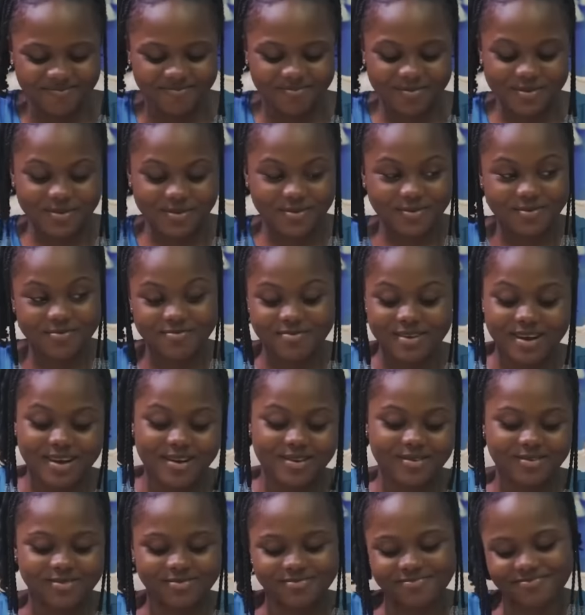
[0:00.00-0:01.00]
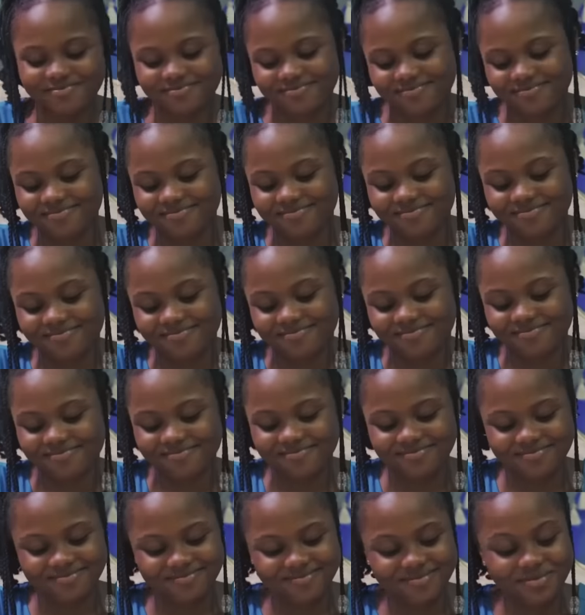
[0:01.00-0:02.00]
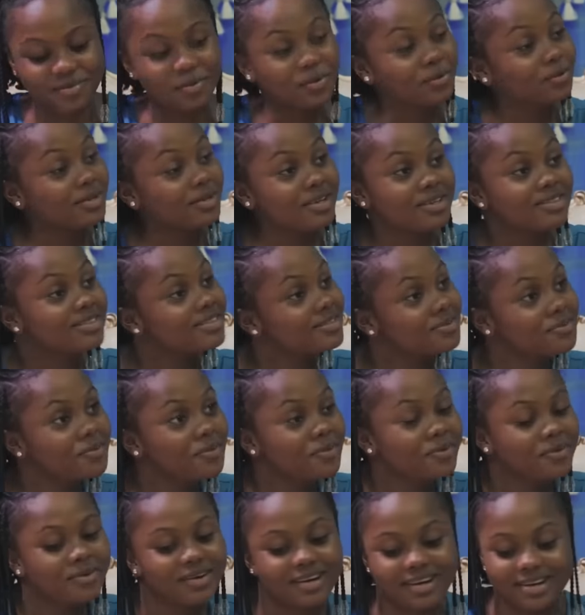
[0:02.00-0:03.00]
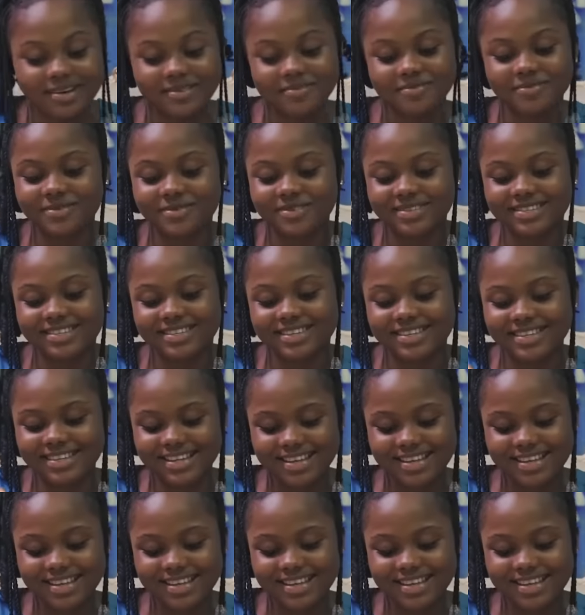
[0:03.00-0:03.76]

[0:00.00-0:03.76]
But somehow. No, nothing. No, nothing.